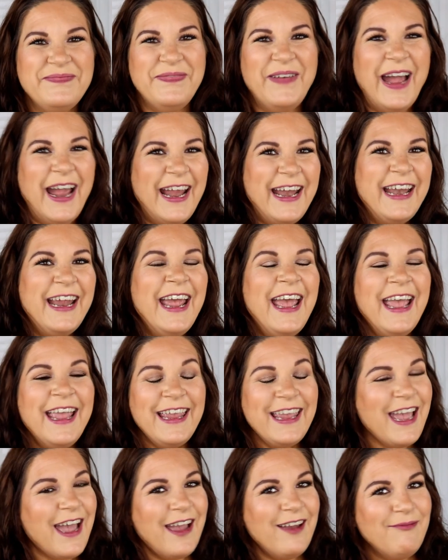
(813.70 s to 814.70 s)
But
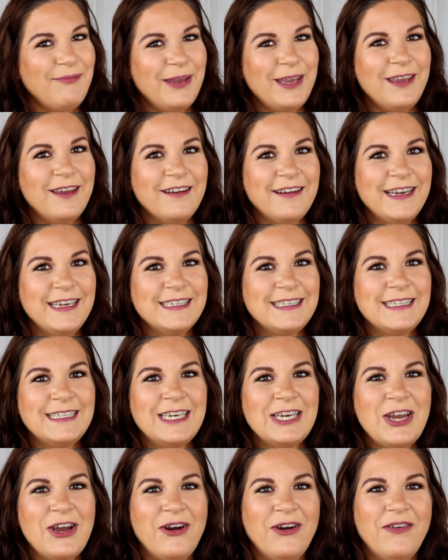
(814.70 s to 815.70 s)
yeah, I would be curious to
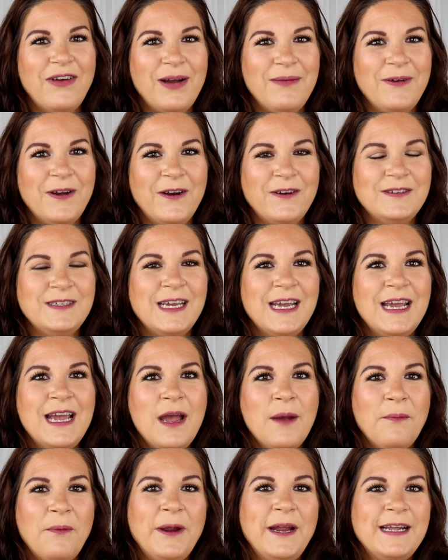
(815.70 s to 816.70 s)
know about
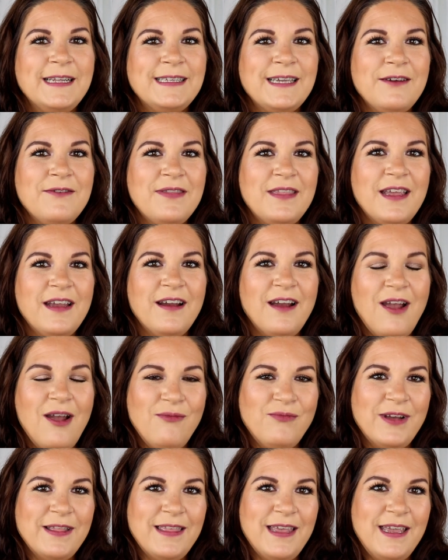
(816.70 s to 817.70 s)
brands out there and
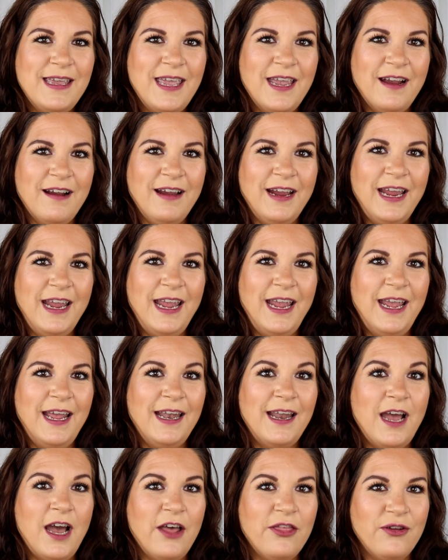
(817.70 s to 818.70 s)
what they carry
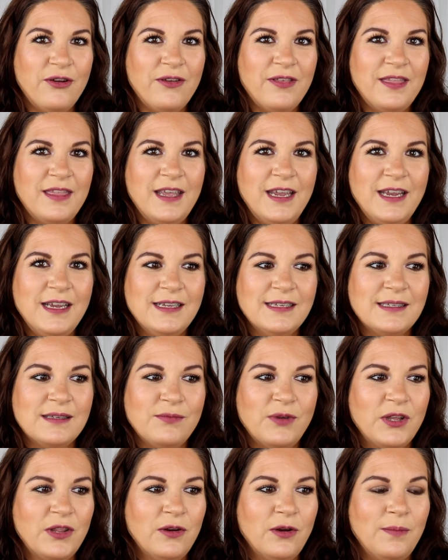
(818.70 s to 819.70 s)
in other things,
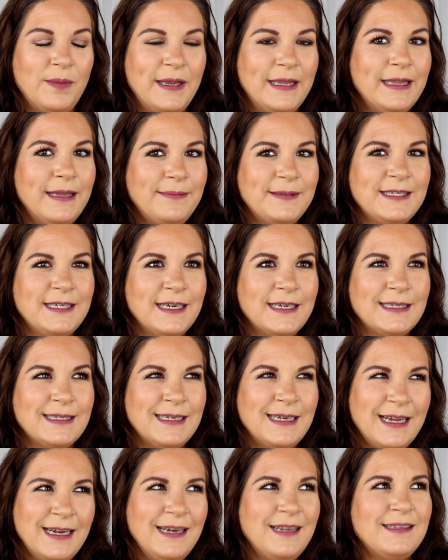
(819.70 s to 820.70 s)
whether it be lipsticks,
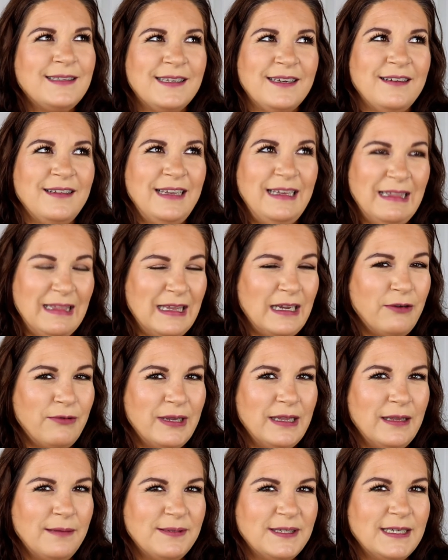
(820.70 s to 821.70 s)
not necessarily
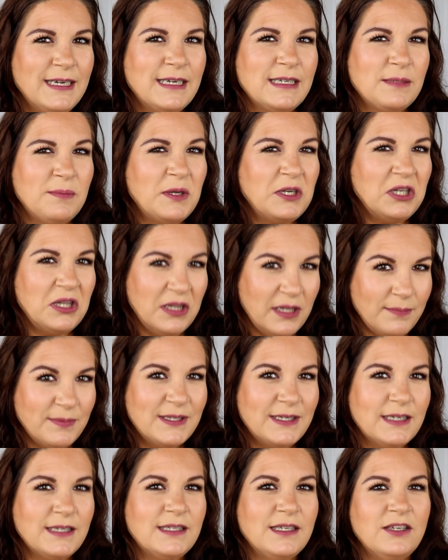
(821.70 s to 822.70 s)
liquid lipsticks, but
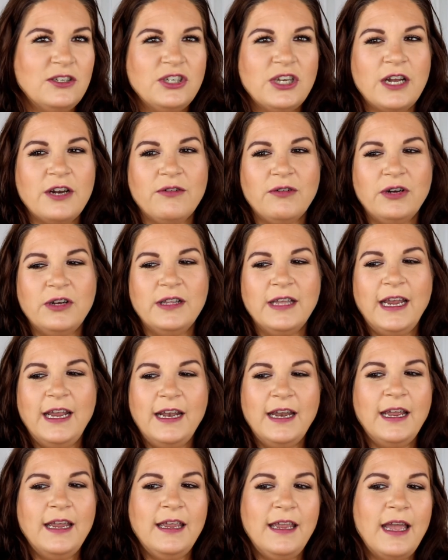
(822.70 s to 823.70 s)
lipsticks in general. And
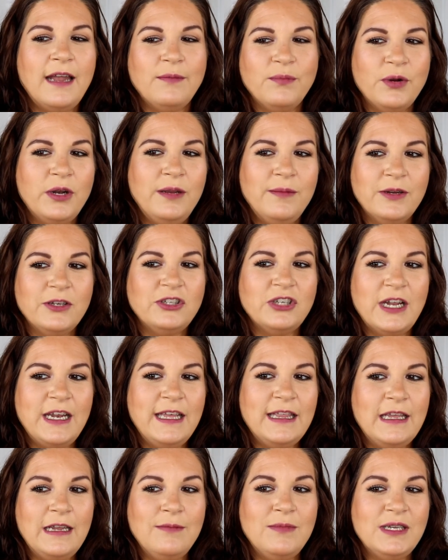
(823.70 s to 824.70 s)
again, pretty much
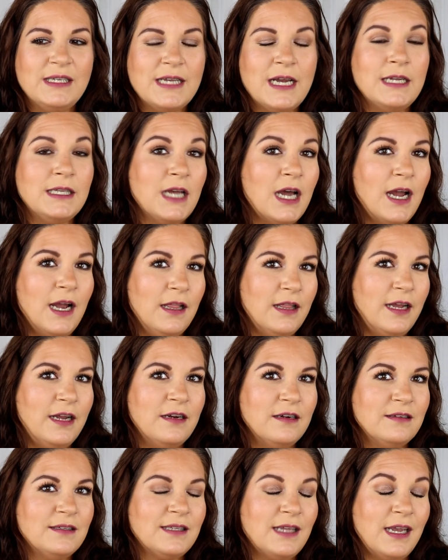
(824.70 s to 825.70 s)
anything besides
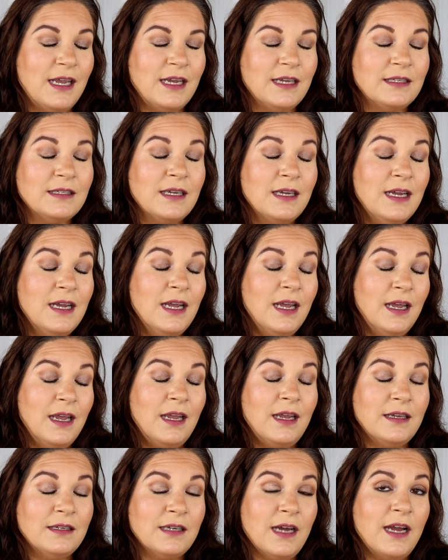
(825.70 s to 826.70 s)
highlighters and
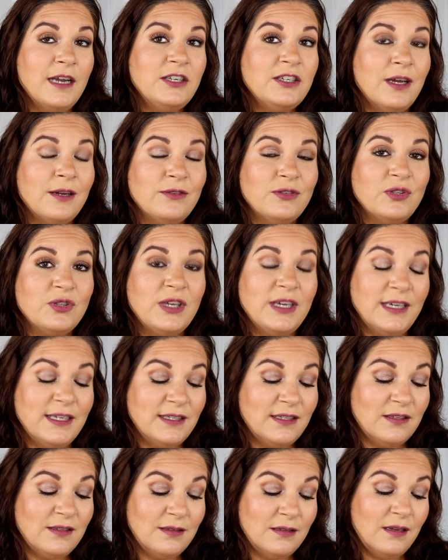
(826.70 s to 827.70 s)
eyeshadows,
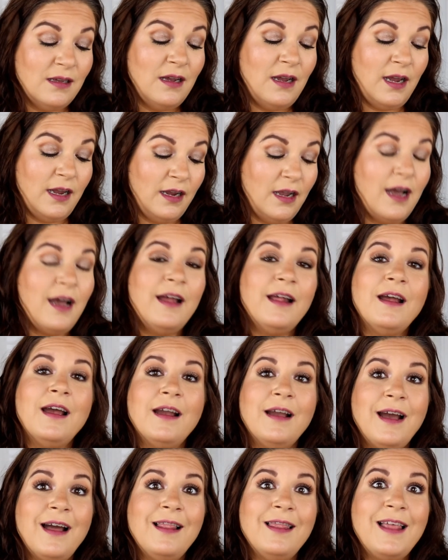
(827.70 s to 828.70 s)
because I got
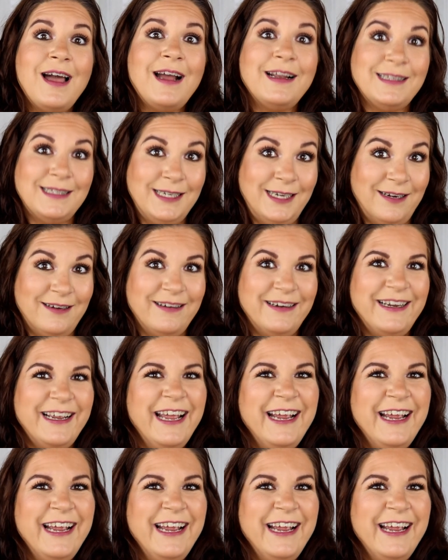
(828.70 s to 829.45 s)
lots here.